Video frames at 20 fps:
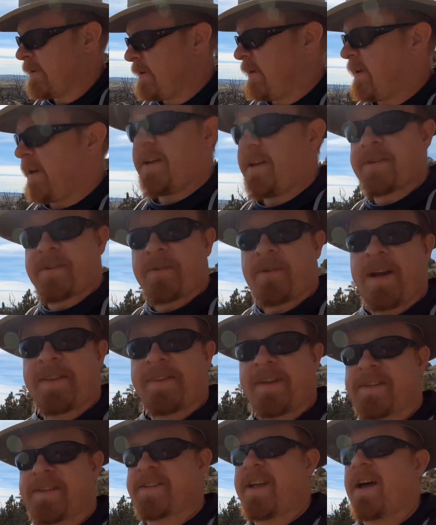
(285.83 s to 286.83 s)
is to write
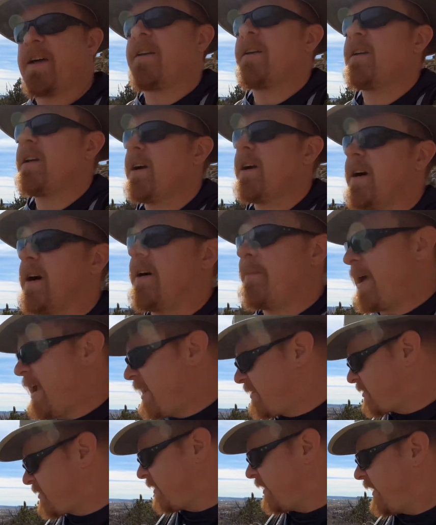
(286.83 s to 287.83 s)
things down.
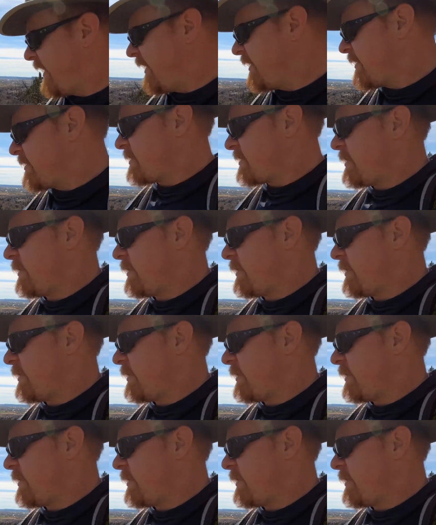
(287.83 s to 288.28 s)
Actually is